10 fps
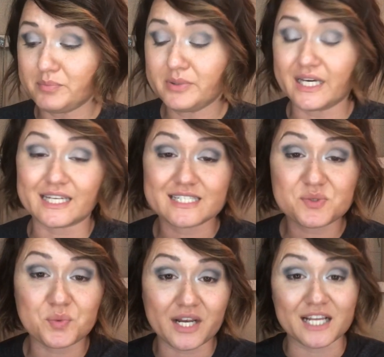
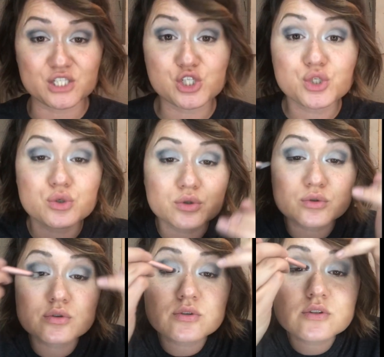but when I
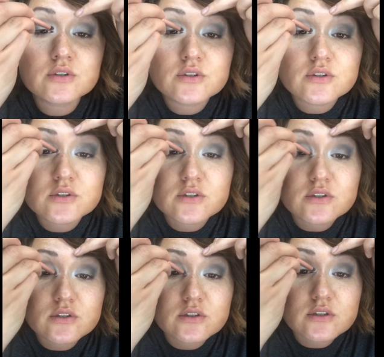do,
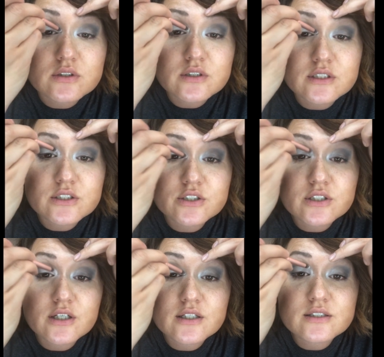it
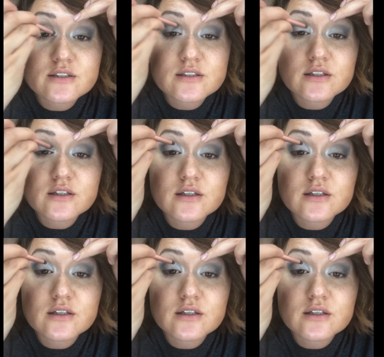just